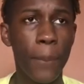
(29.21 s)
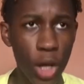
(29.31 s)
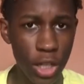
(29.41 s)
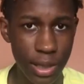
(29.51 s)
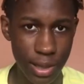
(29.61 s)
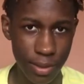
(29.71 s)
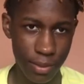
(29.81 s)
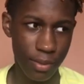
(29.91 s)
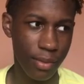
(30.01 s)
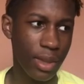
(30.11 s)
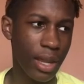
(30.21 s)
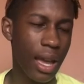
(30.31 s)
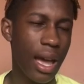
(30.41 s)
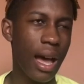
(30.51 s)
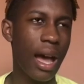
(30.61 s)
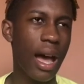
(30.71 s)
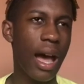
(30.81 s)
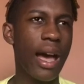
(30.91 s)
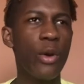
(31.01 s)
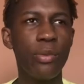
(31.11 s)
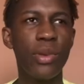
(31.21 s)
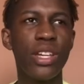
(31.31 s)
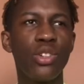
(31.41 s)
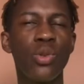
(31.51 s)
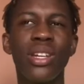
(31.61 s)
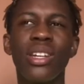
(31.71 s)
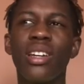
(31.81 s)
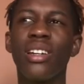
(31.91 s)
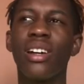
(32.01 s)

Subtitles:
But I will be doing